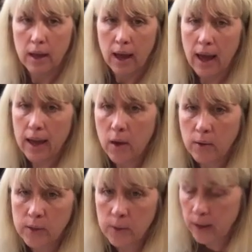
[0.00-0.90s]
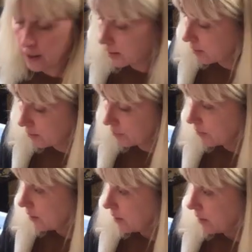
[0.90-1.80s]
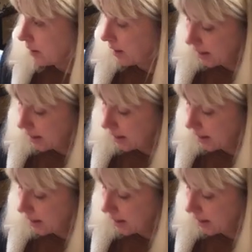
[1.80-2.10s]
I also have a